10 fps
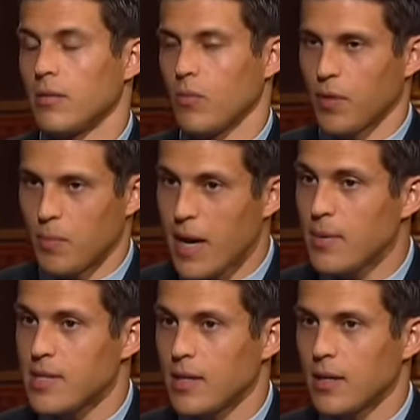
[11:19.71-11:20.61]
with
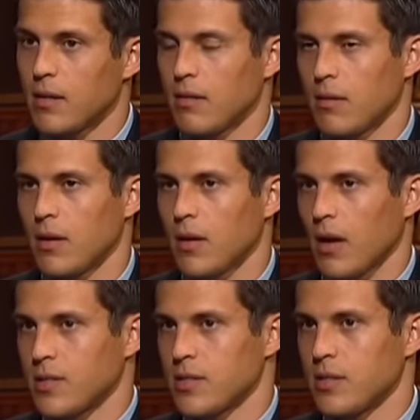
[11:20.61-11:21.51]
baby teeth
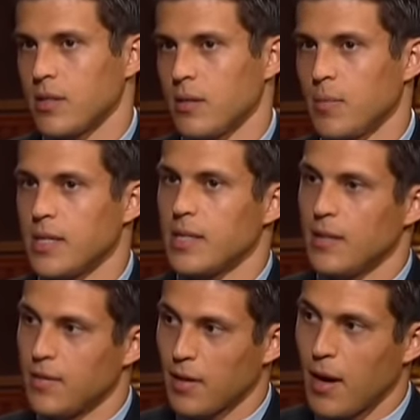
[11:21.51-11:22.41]
causes the big
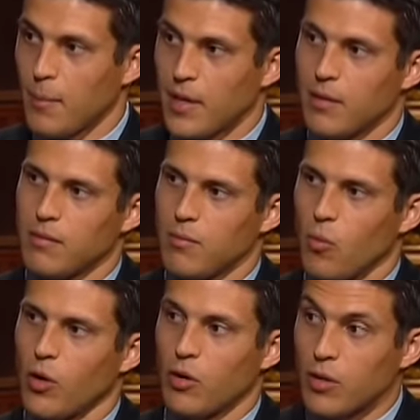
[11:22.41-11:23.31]
teeth to come in
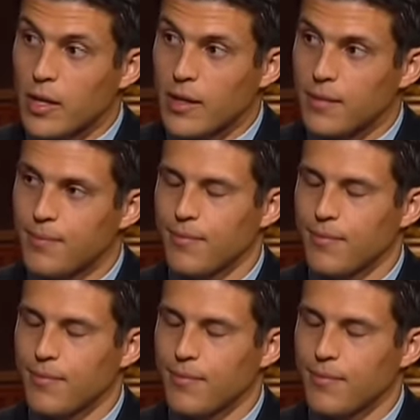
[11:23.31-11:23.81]
more crooked.